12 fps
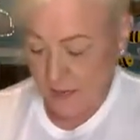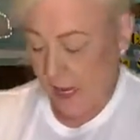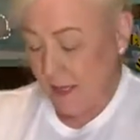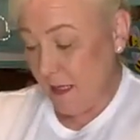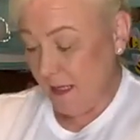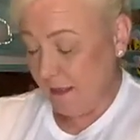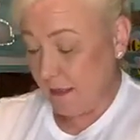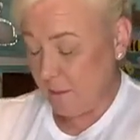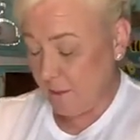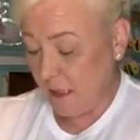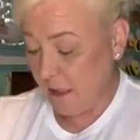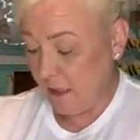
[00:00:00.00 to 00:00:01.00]
I like them.
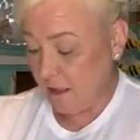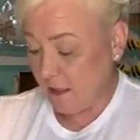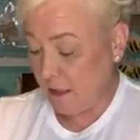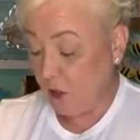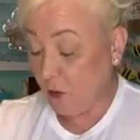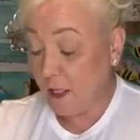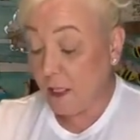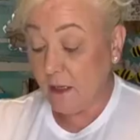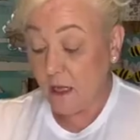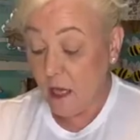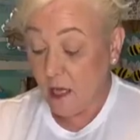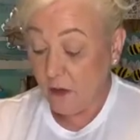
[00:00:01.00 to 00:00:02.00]
I like... You can...
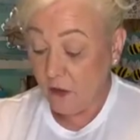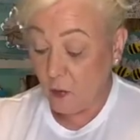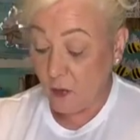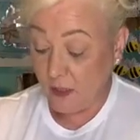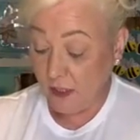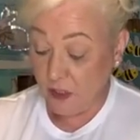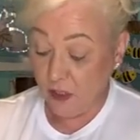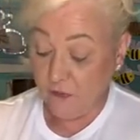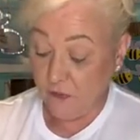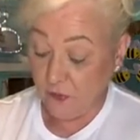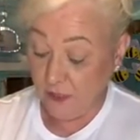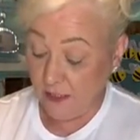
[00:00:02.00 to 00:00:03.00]
They're really good
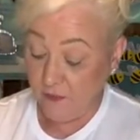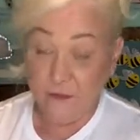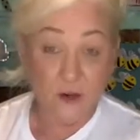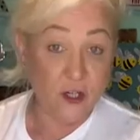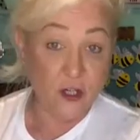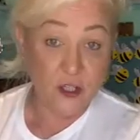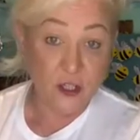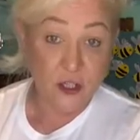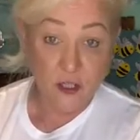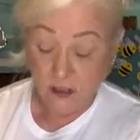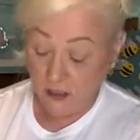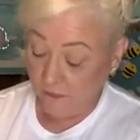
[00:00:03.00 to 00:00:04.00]
for, like, furniture.
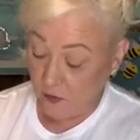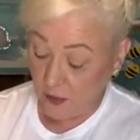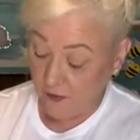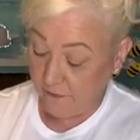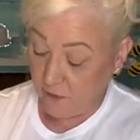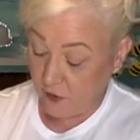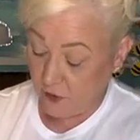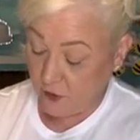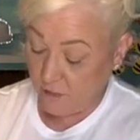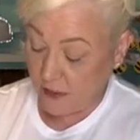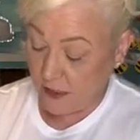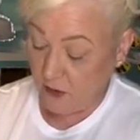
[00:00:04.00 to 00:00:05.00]
If you have
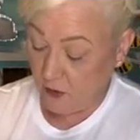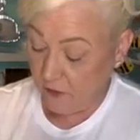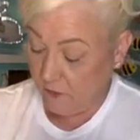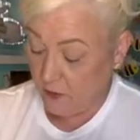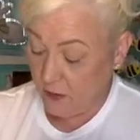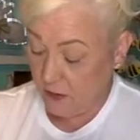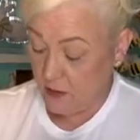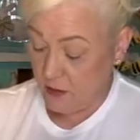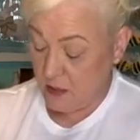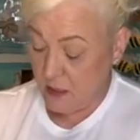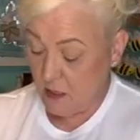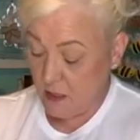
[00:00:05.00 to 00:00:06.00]
furniture makeover.
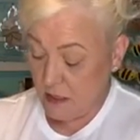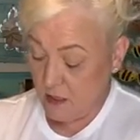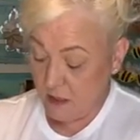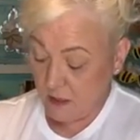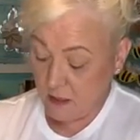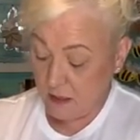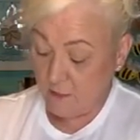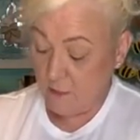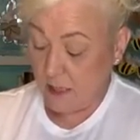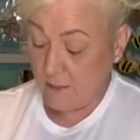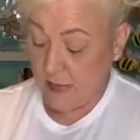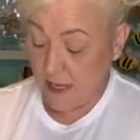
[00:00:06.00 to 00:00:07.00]
Okay,
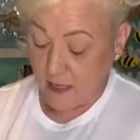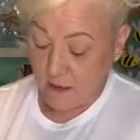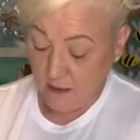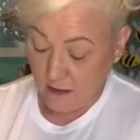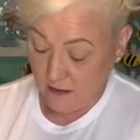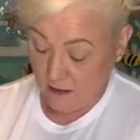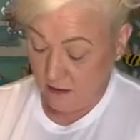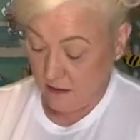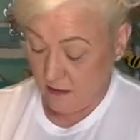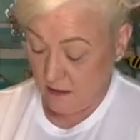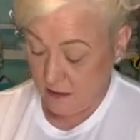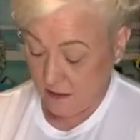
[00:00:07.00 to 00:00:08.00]
my bag.
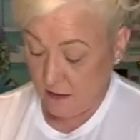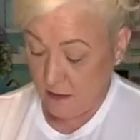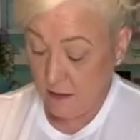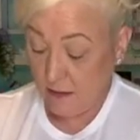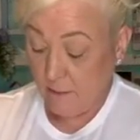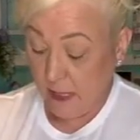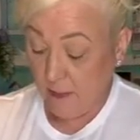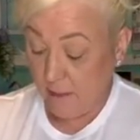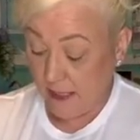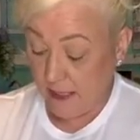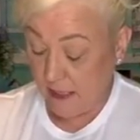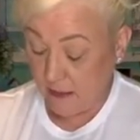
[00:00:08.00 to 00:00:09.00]
My
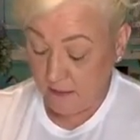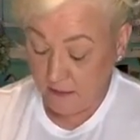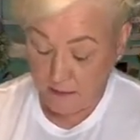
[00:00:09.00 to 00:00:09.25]
bag.